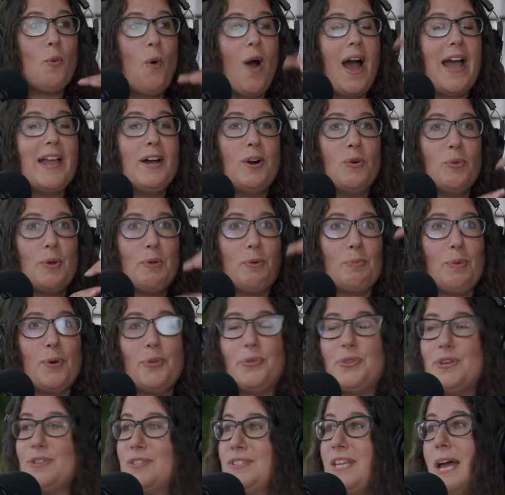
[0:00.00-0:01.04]
while we were
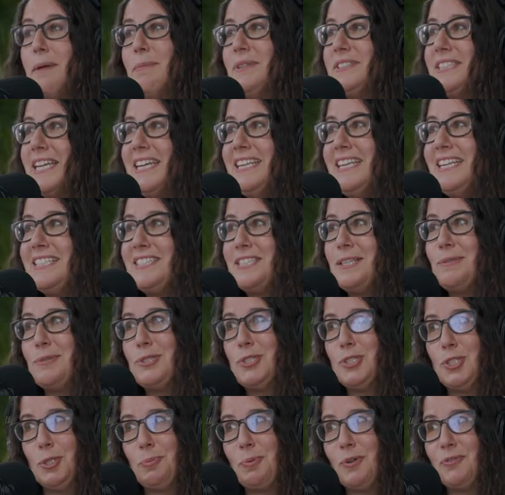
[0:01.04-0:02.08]
both there simultaneous, and it was
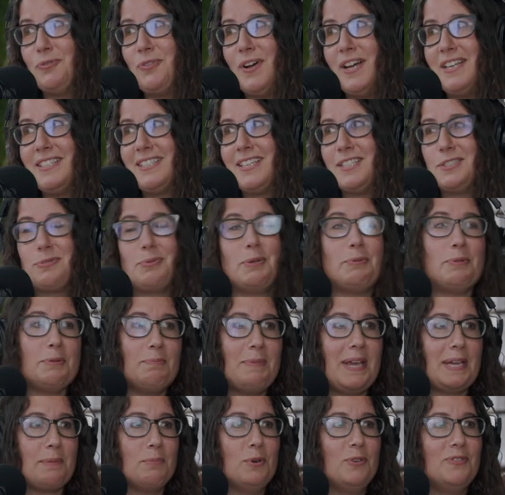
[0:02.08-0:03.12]
super fun because yeah. we would
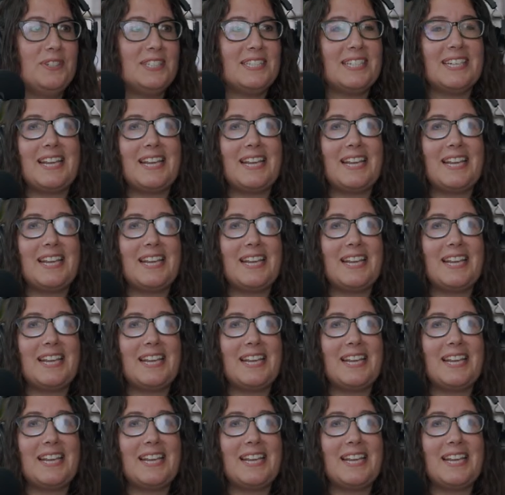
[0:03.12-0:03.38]
make movies